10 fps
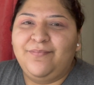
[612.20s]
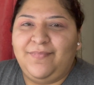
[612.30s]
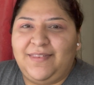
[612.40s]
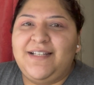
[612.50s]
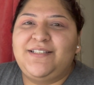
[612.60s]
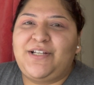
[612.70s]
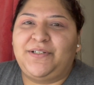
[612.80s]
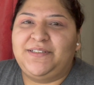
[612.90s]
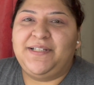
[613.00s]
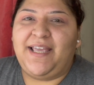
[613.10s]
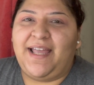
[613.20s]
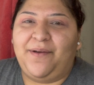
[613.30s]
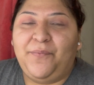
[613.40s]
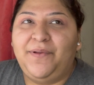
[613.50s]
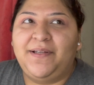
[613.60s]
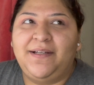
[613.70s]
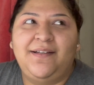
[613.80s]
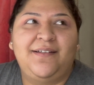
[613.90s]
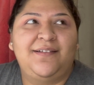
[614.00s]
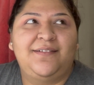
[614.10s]
they start to get, well,
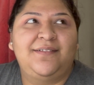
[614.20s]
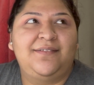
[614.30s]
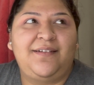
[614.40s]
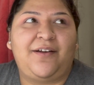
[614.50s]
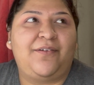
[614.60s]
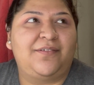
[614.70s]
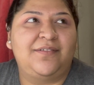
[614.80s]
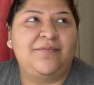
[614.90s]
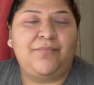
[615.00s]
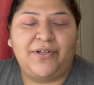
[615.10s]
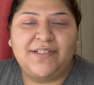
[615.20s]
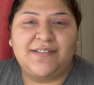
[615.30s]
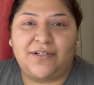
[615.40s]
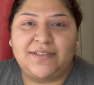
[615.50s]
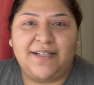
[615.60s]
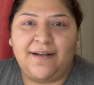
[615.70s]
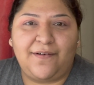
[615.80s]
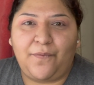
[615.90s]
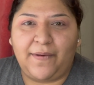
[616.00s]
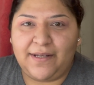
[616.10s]
now boys start to get
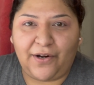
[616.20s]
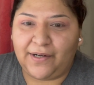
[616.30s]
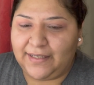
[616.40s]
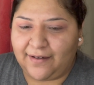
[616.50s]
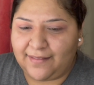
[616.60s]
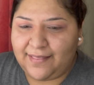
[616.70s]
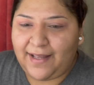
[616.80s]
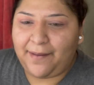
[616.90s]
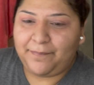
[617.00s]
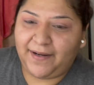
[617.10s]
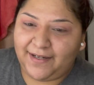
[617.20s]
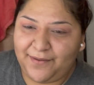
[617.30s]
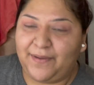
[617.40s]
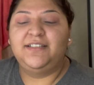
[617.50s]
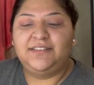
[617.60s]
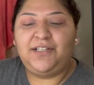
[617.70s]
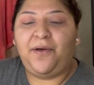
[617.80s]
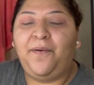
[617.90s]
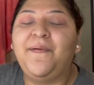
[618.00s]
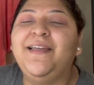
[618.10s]
annoying earlier than that. But anyway,
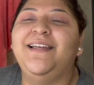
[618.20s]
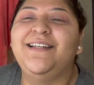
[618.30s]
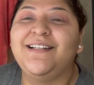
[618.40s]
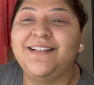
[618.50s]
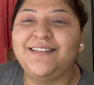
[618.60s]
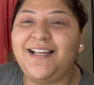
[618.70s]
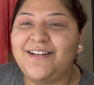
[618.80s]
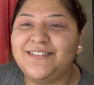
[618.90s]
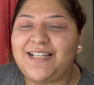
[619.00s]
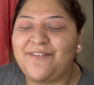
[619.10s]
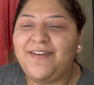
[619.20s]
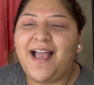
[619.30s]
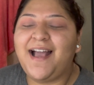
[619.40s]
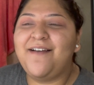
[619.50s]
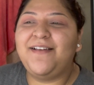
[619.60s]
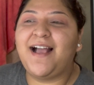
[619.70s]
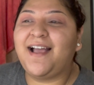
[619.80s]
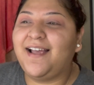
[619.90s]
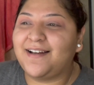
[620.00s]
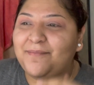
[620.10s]
so Taylor was like, flaca,
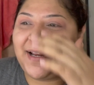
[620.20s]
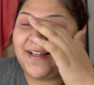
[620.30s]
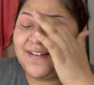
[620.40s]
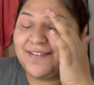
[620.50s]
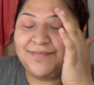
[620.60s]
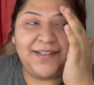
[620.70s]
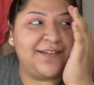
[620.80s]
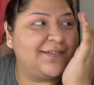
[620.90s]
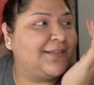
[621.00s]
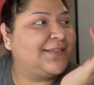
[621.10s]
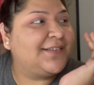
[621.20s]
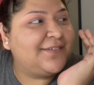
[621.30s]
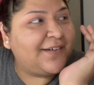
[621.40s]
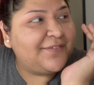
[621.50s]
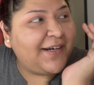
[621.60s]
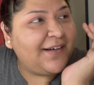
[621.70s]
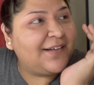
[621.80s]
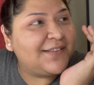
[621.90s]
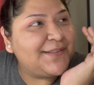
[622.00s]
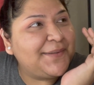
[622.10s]
flaca. And I'm like, oh my God, I turn around, right?
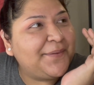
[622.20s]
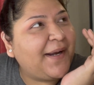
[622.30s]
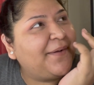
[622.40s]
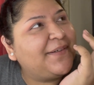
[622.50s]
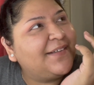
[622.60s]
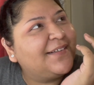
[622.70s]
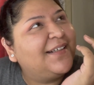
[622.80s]
And I turn around.